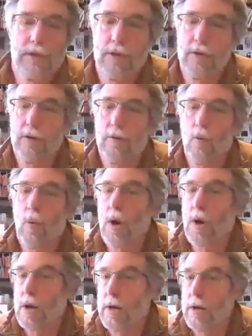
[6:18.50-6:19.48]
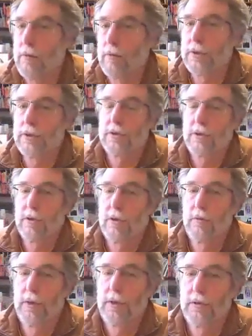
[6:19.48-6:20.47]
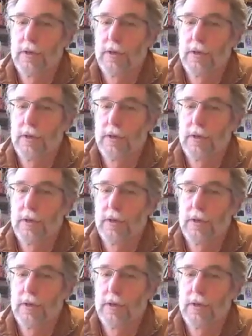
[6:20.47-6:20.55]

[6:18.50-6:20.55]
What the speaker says: I run this under Wine, which is a